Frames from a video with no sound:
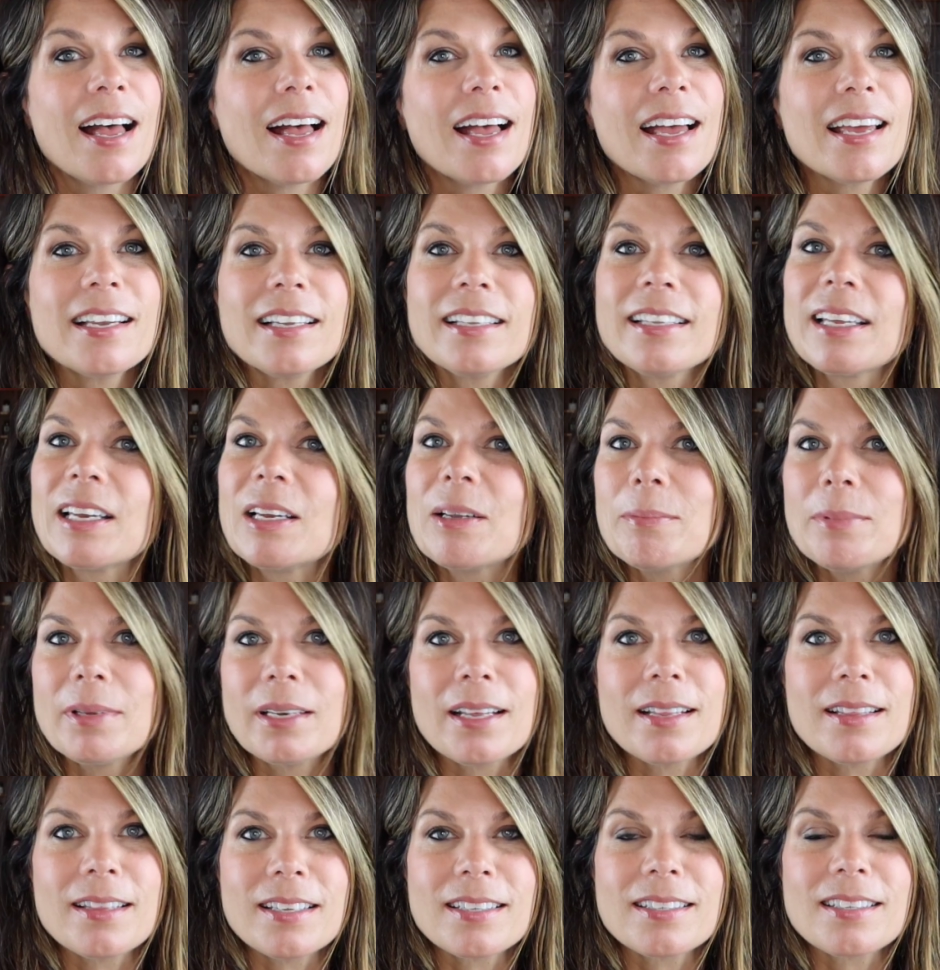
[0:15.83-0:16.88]
and a little bit
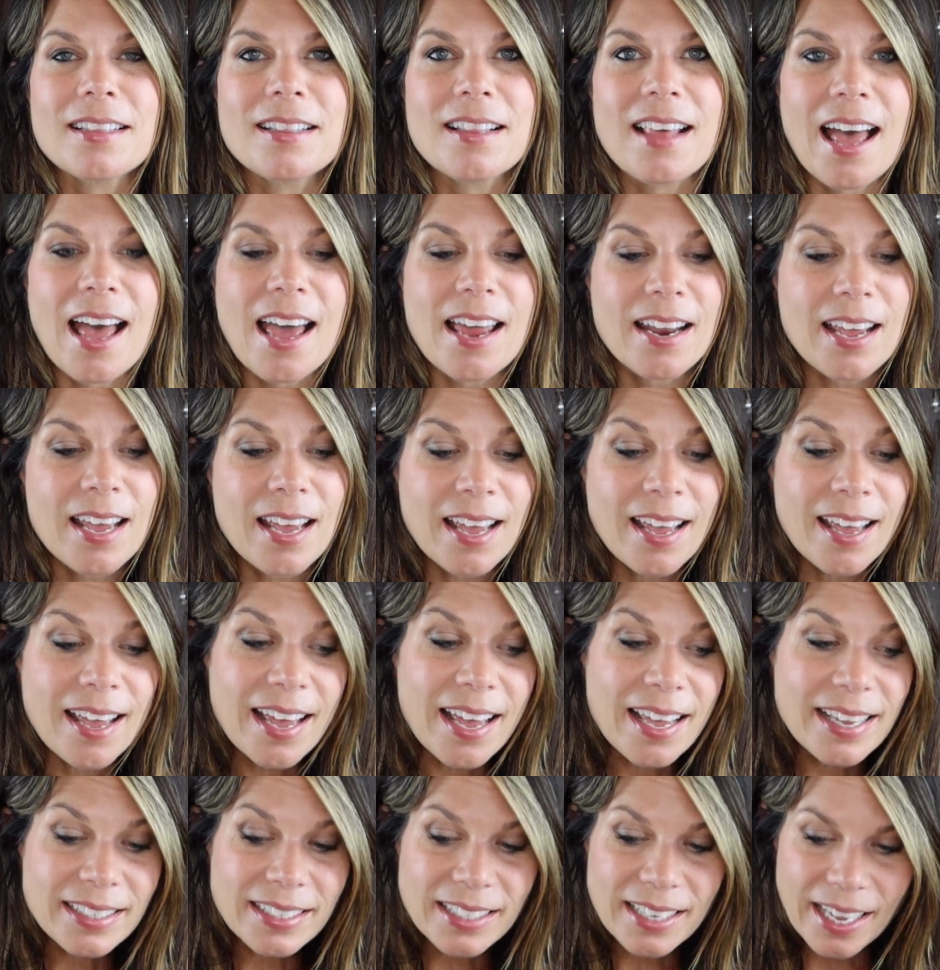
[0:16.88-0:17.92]
of this and that.
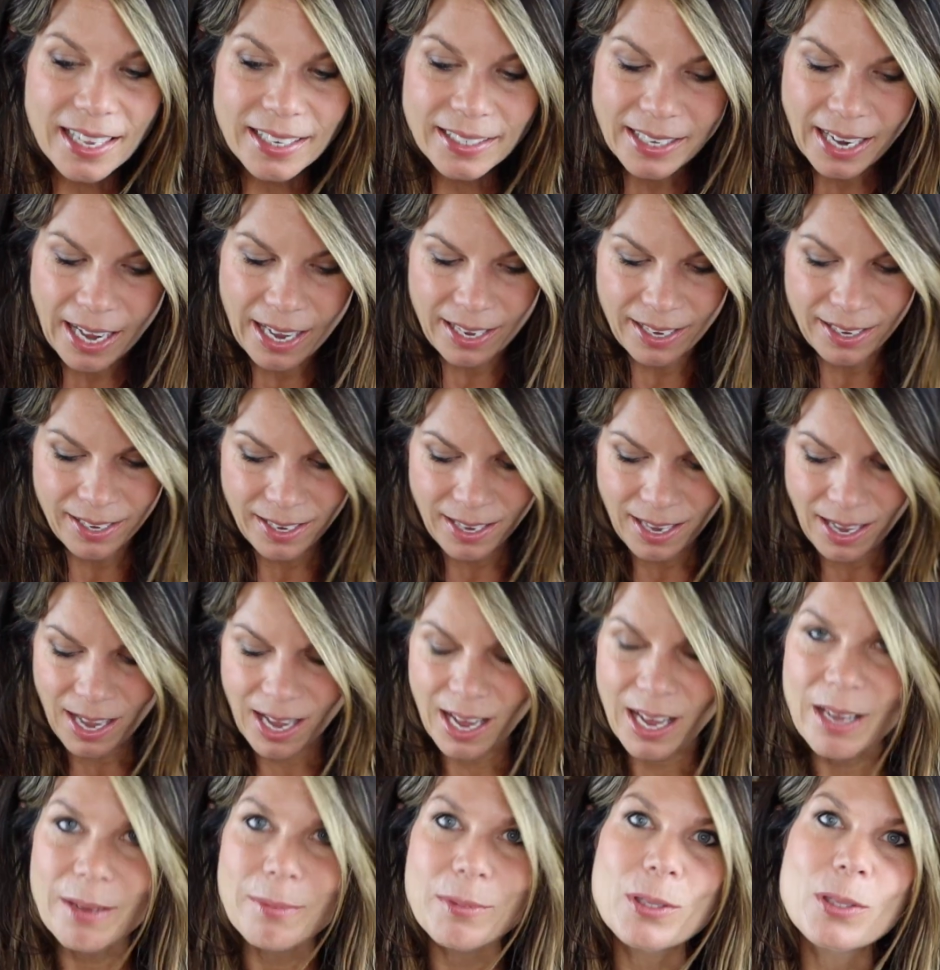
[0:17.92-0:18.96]
And today,
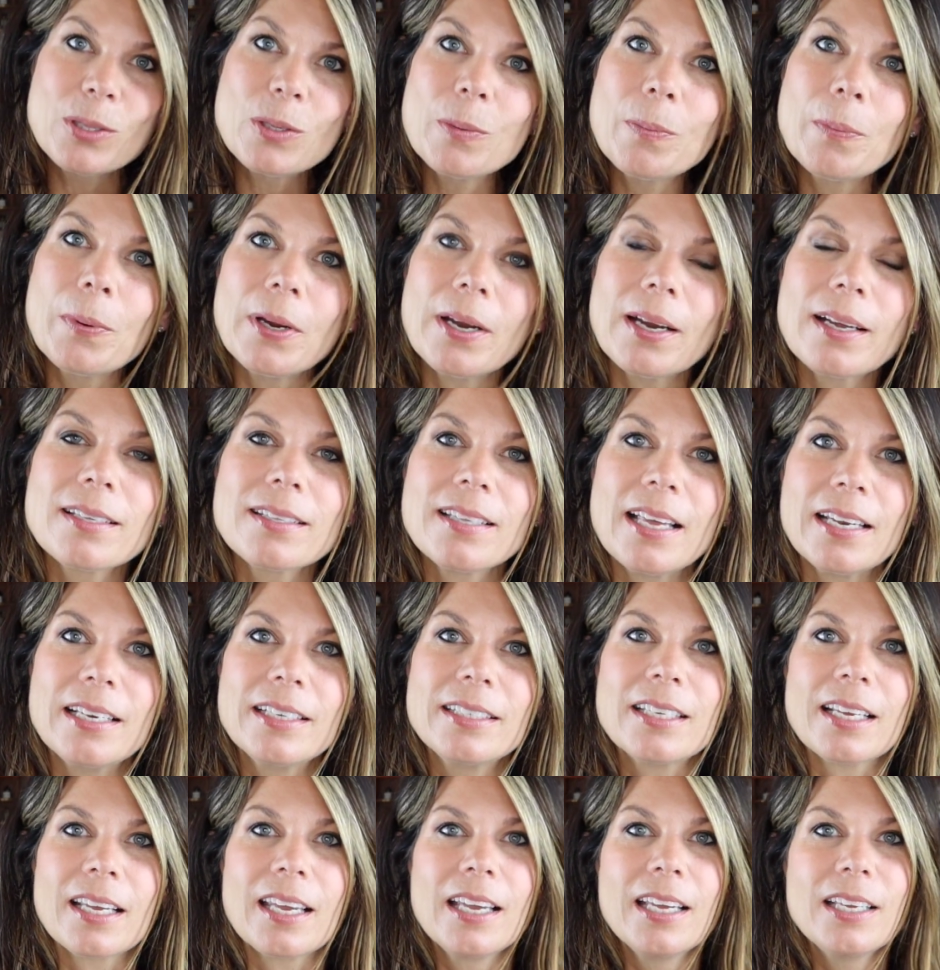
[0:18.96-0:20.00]
I am super
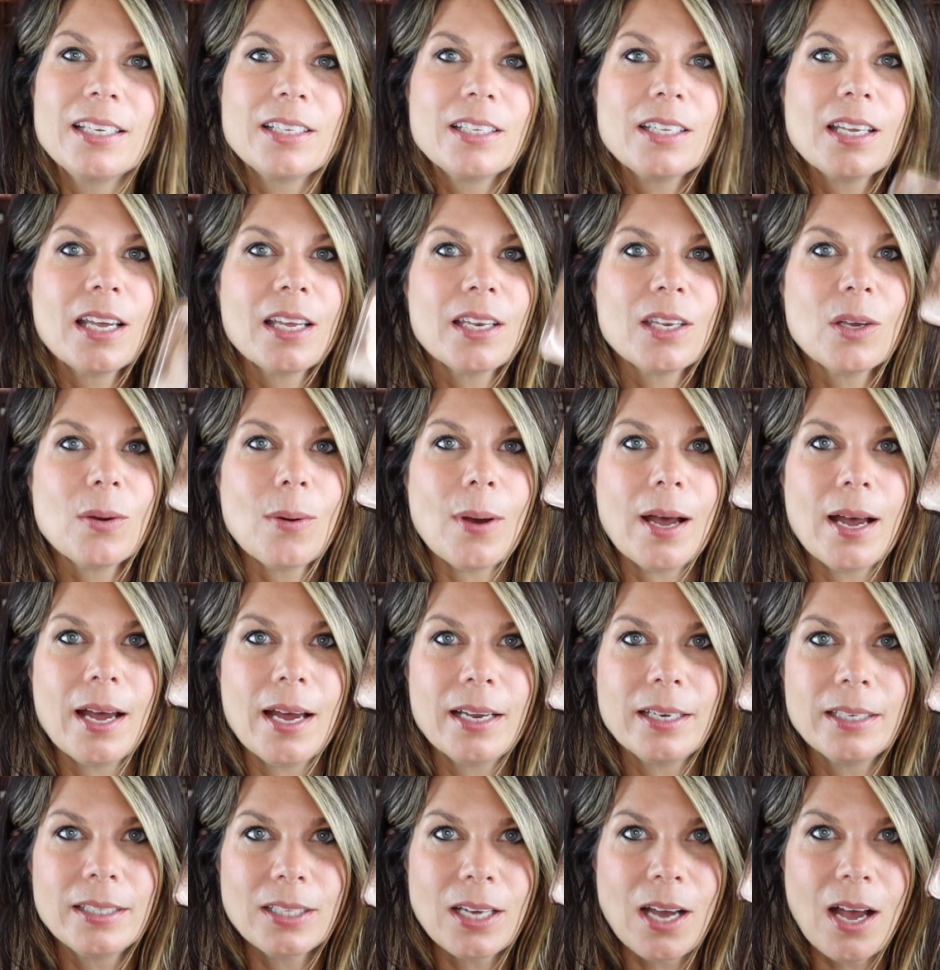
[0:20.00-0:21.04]
excited to continue
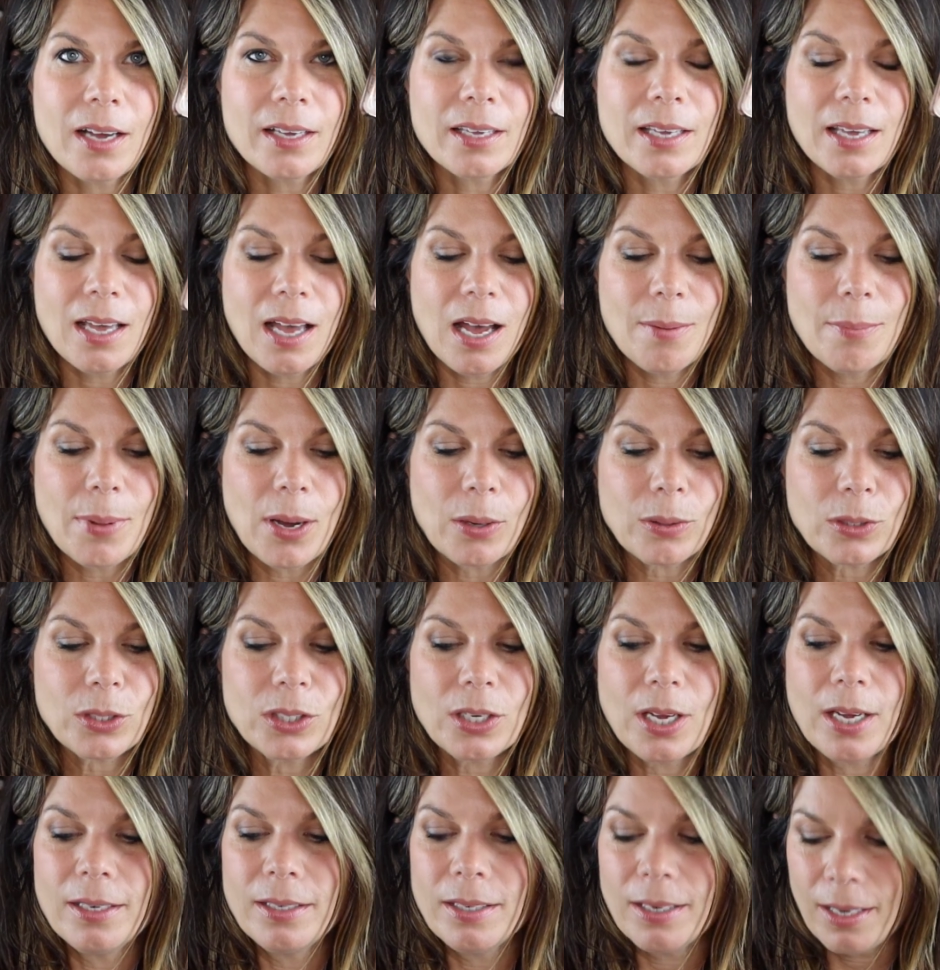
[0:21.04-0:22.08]
on talking about
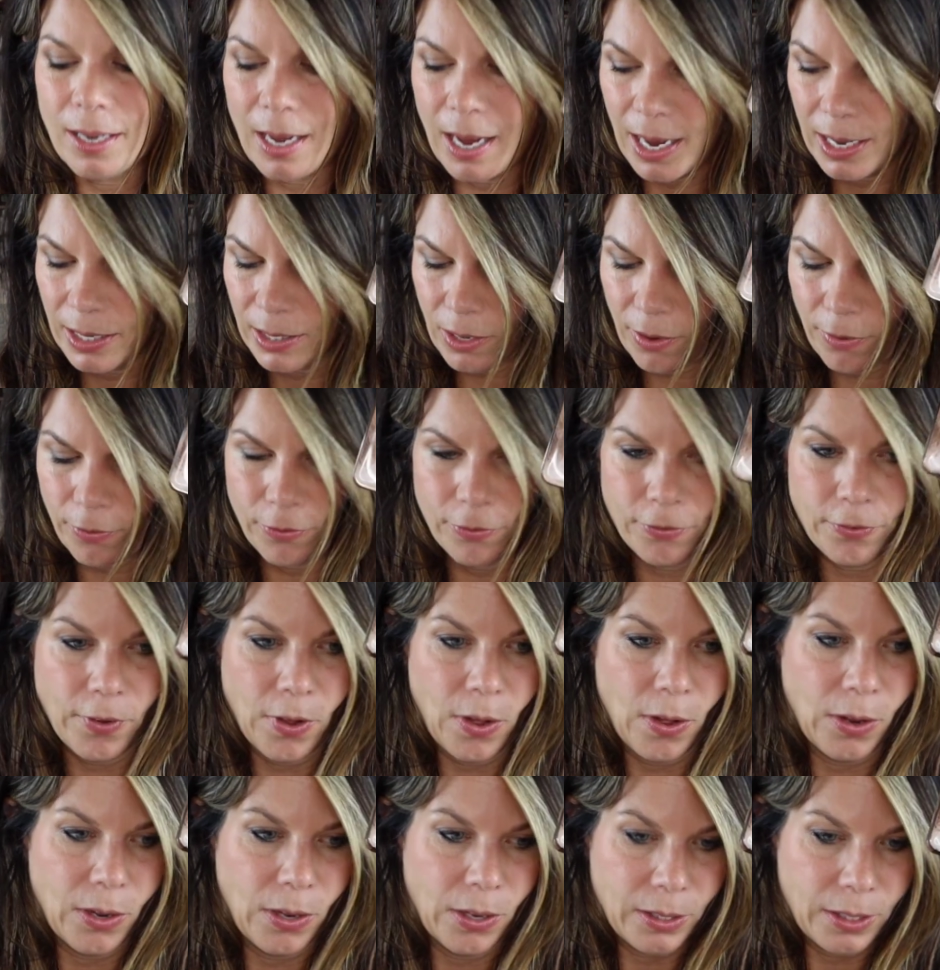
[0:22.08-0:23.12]
Chantecaille's
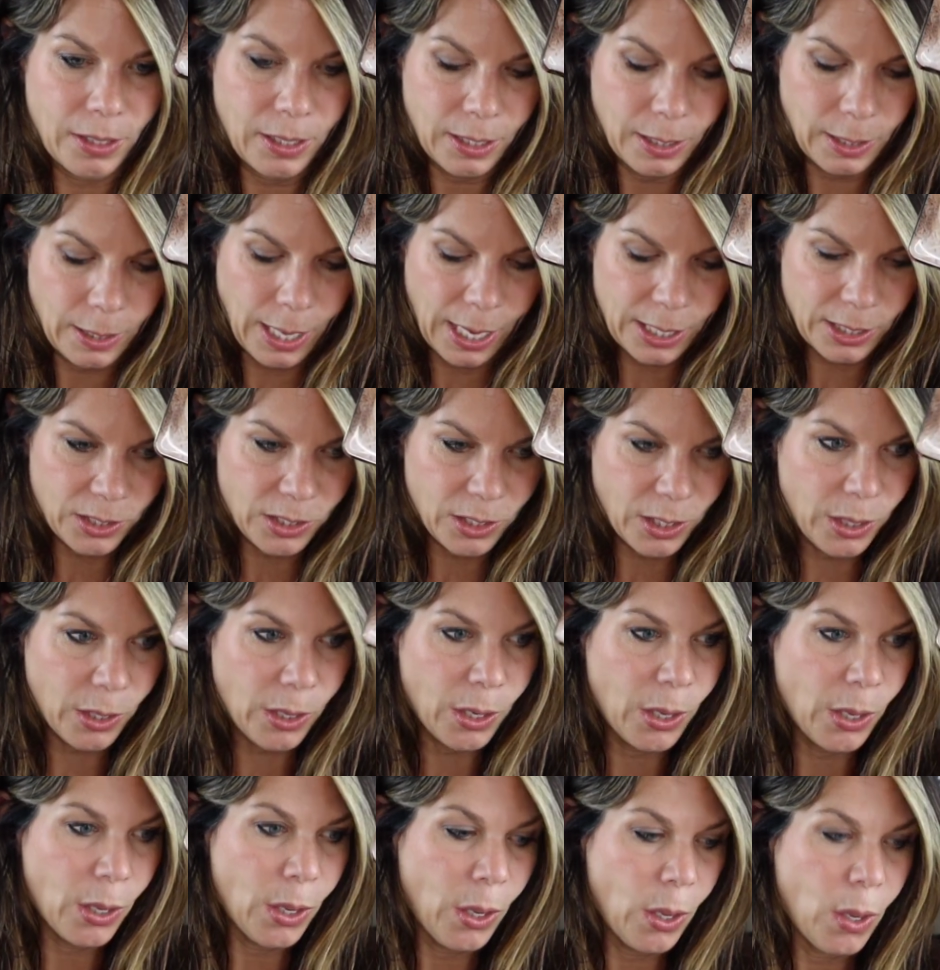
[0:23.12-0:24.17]
fall collection
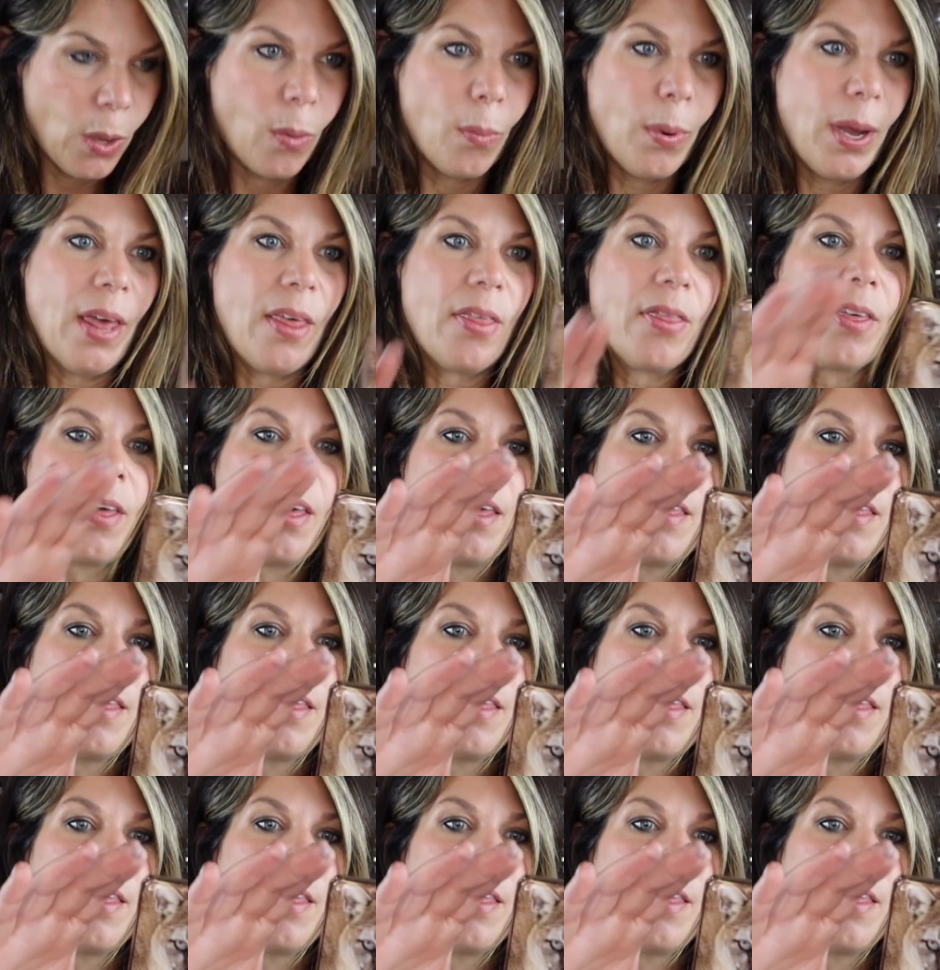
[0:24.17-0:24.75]
with